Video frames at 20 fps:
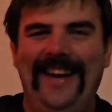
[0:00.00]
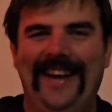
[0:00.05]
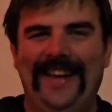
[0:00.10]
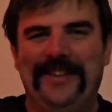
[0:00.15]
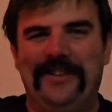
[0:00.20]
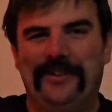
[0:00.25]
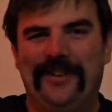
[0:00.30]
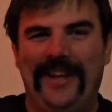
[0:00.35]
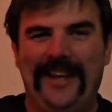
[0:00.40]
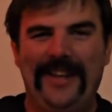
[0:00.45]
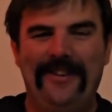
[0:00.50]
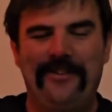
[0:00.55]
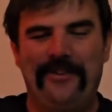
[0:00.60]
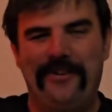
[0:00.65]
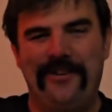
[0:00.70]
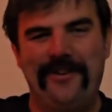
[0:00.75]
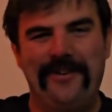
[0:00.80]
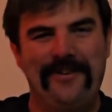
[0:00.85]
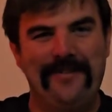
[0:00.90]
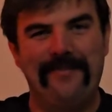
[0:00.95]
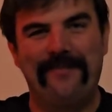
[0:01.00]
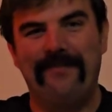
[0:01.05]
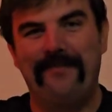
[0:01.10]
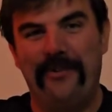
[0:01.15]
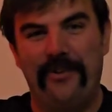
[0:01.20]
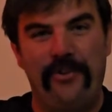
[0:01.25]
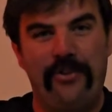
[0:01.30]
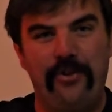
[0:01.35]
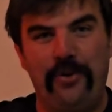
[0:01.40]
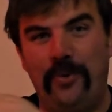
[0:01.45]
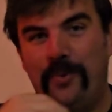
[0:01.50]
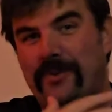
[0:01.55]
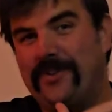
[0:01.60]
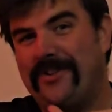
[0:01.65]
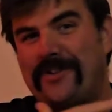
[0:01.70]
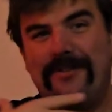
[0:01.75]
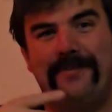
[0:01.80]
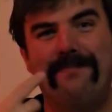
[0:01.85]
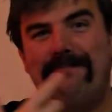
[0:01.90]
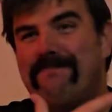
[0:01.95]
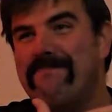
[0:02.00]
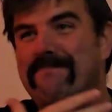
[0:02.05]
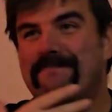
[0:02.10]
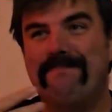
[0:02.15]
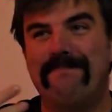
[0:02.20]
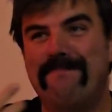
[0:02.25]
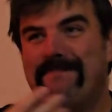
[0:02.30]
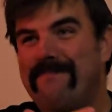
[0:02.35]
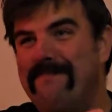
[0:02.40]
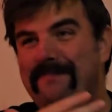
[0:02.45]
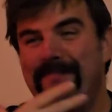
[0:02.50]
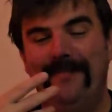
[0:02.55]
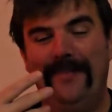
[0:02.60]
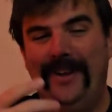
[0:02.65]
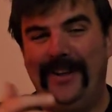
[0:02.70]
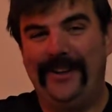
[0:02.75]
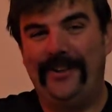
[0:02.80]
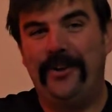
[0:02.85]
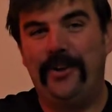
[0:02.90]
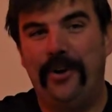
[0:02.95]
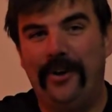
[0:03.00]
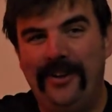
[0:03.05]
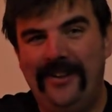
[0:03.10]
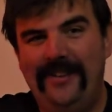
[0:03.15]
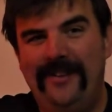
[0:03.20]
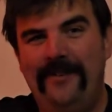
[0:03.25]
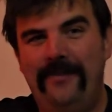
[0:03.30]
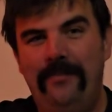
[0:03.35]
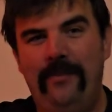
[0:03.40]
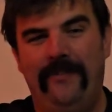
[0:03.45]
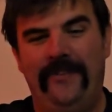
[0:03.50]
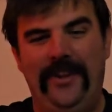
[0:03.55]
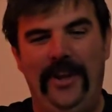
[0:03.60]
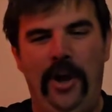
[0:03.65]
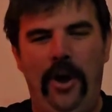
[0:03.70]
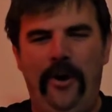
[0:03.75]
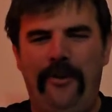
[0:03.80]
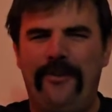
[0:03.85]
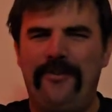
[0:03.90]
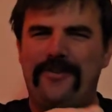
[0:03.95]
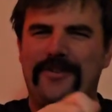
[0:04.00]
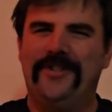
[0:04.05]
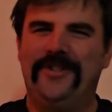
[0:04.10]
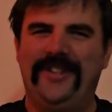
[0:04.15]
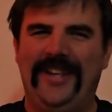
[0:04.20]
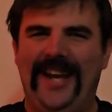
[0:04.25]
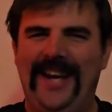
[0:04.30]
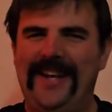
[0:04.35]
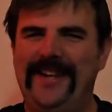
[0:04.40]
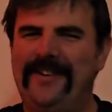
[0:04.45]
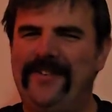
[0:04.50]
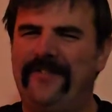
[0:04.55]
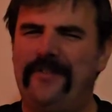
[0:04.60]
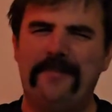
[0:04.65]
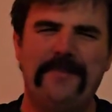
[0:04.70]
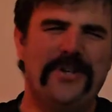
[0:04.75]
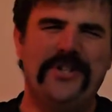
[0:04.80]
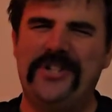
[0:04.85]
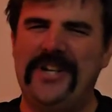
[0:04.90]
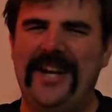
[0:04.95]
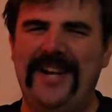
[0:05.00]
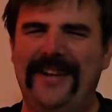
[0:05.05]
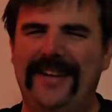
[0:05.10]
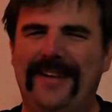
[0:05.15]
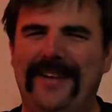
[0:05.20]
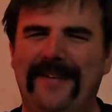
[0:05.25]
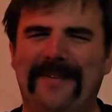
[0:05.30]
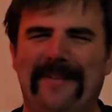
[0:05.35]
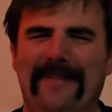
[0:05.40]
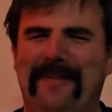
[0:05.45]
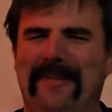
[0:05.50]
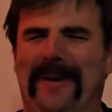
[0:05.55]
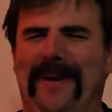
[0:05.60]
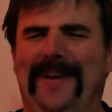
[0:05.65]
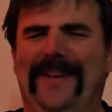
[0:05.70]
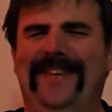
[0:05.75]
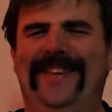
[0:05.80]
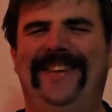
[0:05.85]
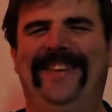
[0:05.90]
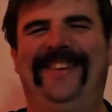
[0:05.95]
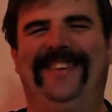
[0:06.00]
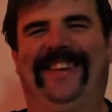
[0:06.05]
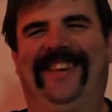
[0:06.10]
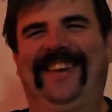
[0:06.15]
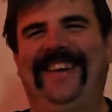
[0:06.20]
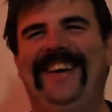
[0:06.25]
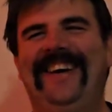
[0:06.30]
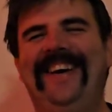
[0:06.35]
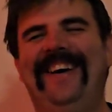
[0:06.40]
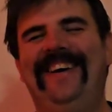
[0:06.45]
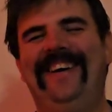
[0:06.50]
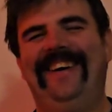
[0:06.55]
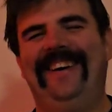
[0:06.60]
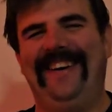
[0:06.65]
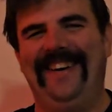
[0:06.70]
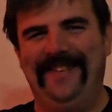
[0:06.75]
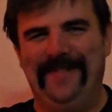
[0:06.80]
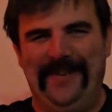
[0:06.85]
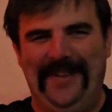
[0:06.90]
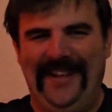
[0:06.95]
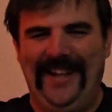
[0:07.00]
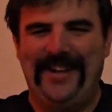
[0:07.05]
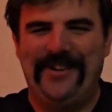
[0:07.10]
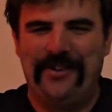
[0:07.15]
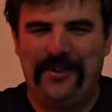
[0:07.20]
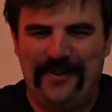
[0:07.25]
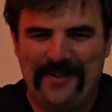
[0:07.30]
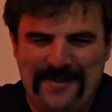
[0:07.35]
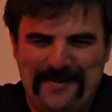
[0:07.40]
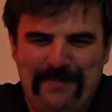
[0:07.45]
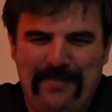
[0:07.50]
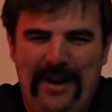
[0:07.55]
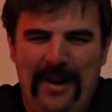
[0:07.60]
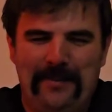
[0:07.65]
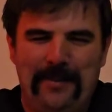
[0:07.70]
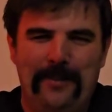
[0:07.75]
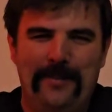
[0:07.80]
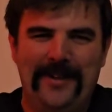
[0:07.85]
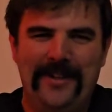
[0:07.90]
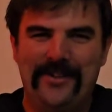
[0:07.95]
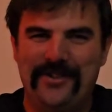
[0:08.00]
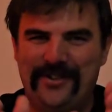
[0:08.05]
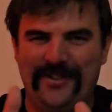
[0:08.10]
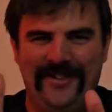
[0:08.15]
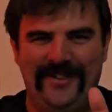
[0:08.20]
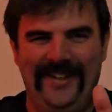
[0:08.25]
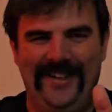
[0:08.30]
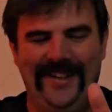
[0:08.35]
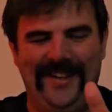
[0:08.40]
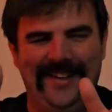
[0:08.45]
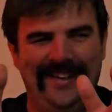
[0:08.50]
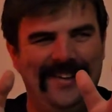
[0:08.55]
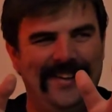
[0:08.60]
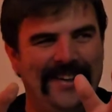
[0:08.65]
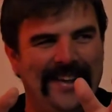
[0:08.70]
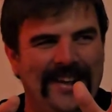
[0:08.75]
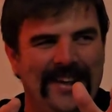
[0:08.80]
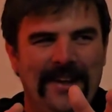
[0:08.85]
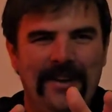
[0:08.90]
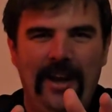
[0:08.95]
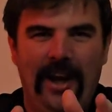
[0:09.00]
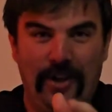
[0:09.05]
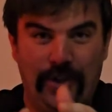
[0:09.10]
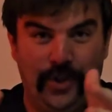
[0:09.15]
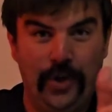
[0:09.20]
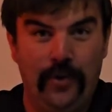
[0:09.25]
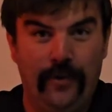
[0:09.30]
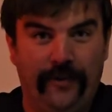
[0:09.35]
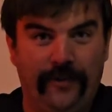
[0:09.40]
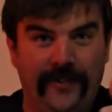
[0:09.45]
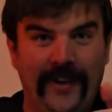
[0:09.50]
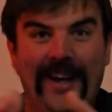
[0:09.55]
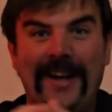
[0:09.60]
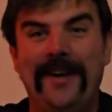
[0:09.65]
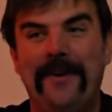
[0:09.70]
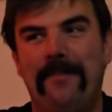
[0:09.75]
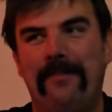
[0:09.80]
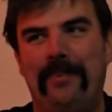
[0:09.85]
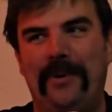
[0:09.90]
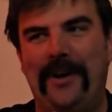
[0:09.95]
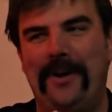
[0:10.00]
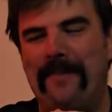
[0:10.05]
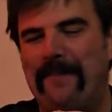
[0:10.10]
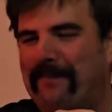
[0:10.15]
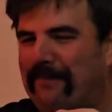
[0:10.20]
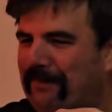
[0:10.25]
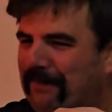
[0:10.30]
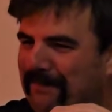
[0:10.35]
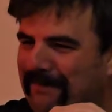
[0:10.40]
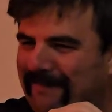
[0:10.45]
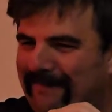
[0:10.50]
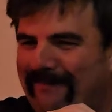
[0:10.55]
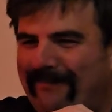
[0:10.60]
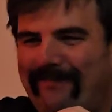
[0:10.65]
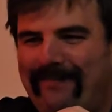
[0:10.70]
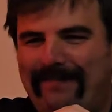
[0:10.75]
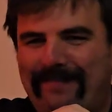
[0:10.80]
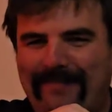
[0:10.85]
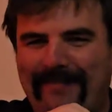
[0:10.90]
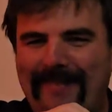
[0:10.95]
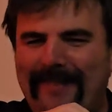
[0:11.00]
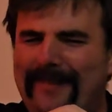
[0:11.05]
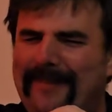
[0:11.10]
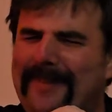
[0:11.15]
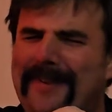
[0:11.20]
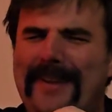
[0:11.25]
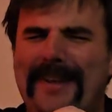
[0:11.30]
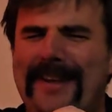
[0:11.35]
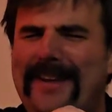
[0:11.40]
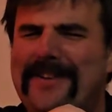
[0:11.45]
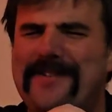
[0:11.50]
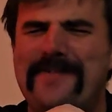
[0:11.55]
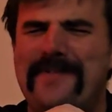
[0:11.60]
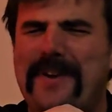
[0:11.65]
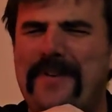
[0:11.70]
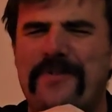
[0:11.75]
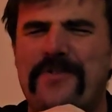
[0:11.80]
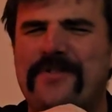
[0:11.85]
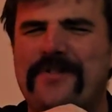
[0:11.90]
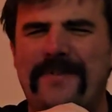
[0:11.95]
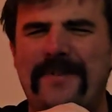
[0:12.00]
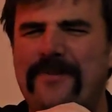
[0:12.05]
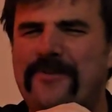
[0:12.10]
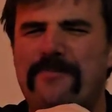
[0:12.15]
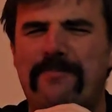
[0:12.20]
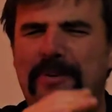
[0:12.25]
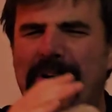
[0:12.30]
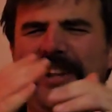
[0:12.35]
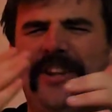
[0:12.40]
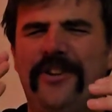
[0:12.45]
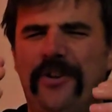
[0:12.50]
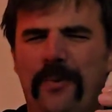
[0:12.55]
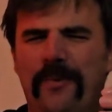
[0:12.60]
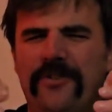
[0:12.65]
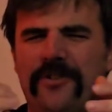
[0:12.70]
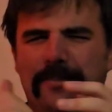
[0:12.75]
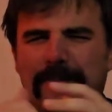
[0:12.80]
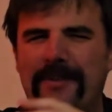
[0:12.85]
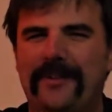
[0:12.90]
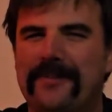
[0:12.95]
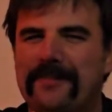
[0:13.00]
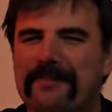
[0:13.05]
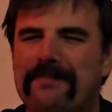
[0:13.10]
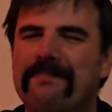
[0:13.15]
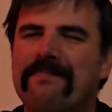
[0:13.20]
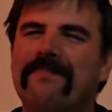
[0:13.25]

and they're getting their throats like cut with the other side of a machete. I mean, I know it's probably just a goof, but it was pretty noticeable.